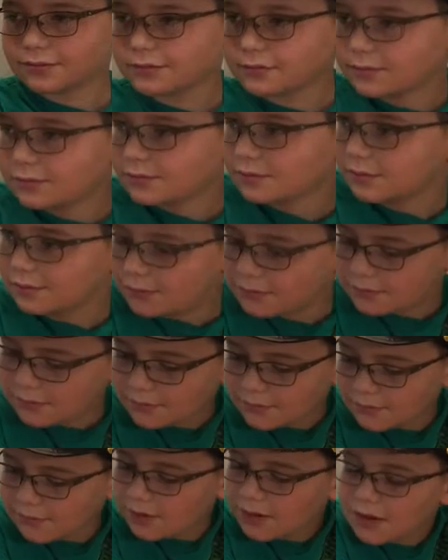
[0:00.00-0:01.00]

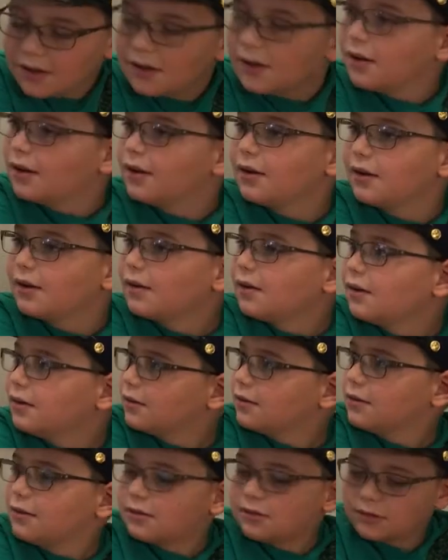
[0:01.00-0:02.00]

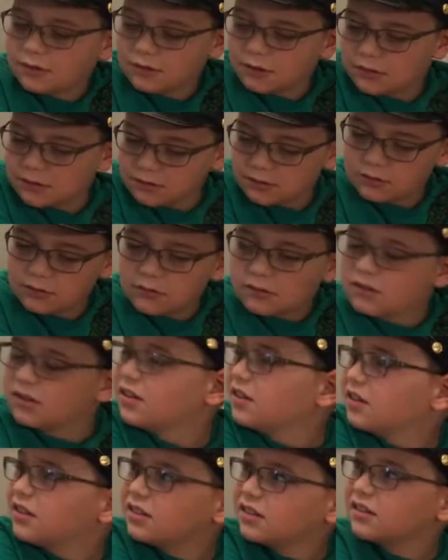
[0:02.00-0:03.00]

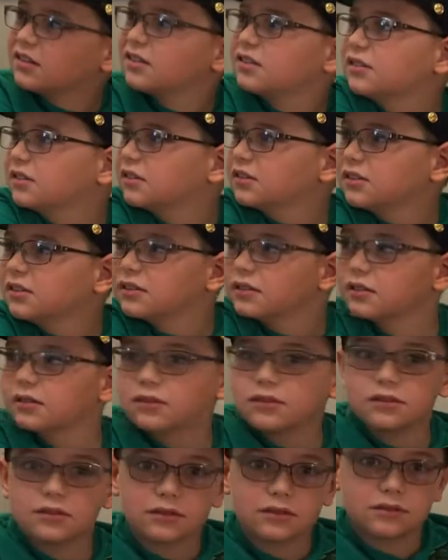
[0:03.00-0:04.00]

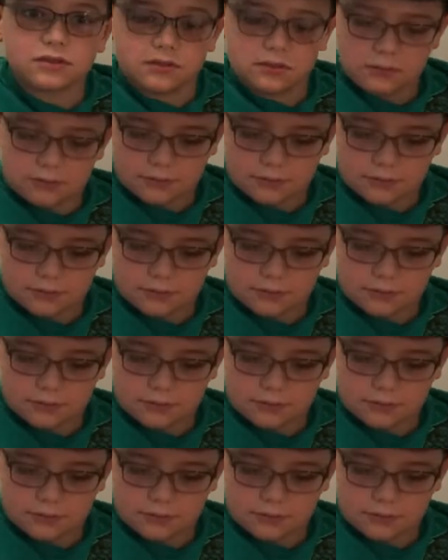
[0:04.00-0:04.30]
No words are spoken by the person on screen.